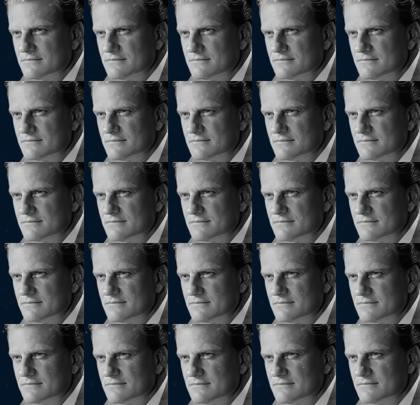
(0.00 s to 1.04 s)

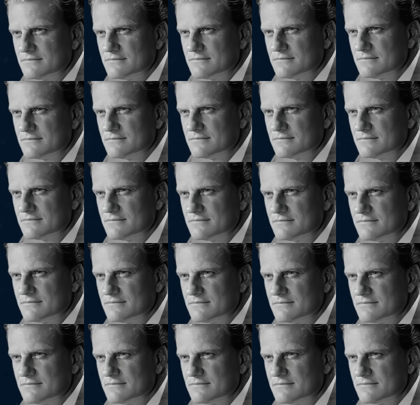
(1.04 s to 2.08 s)

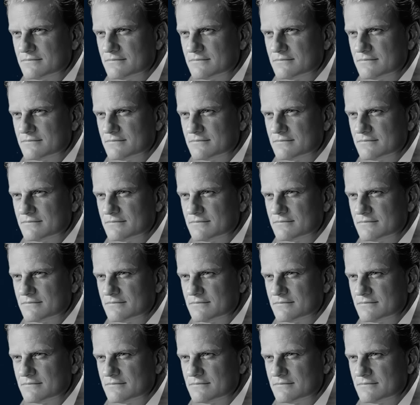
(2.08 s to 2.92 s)
Nobody speaks.